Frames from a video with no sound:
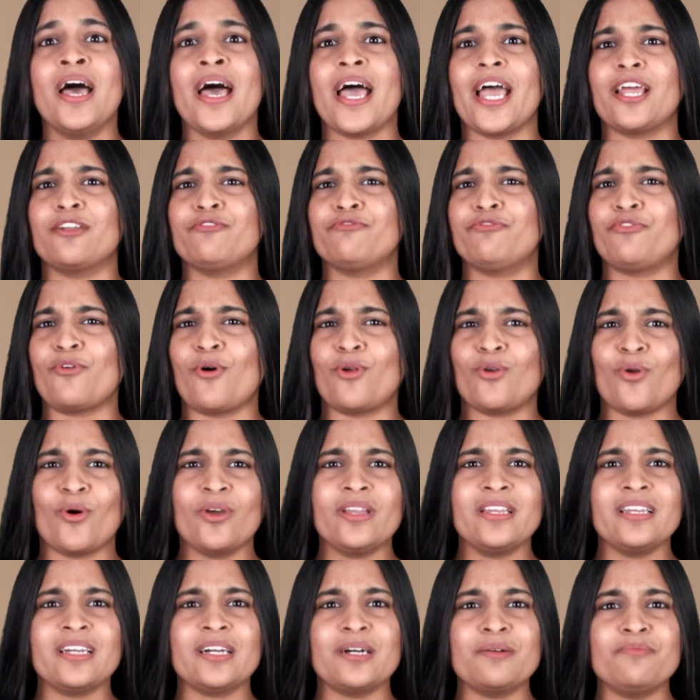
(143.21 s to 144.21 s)
and
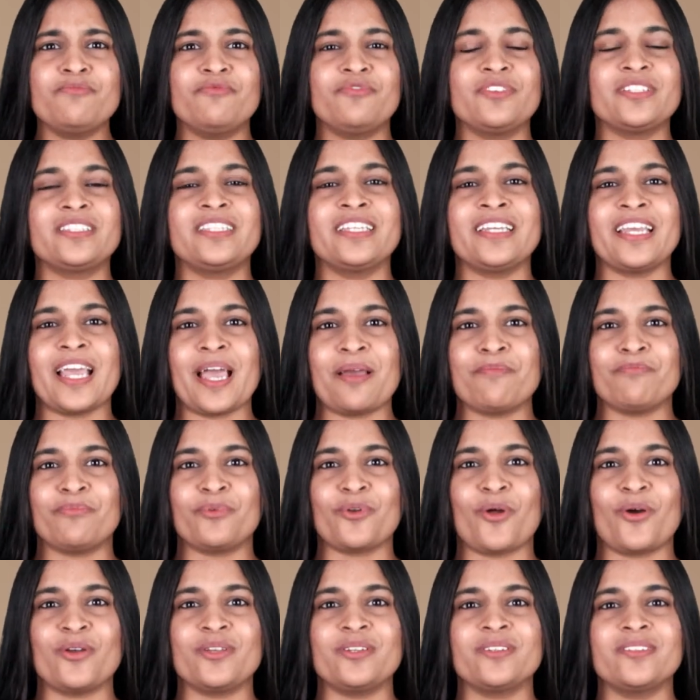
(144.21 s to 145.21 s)
following up with the
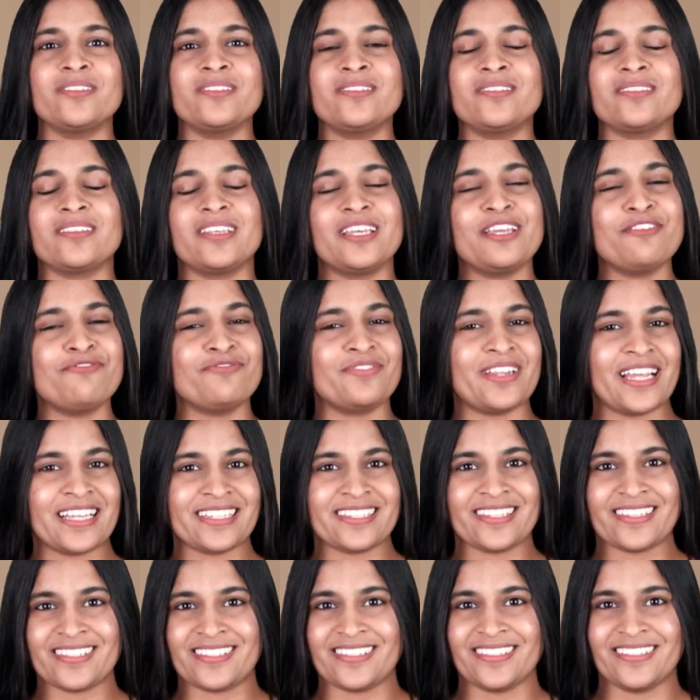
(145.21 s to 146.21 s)
employers if
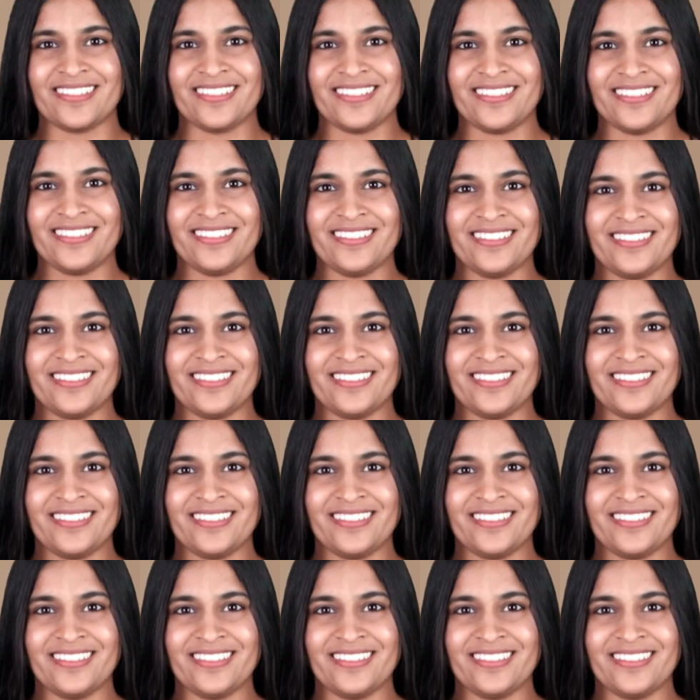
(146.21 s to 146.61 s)
necessary.